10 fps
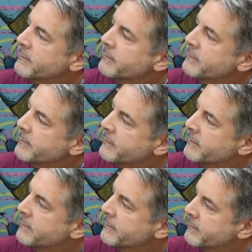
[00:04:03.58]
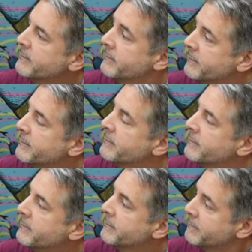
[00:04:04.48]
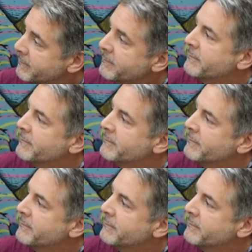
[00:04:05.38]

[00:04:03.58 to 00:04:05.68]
[no speech]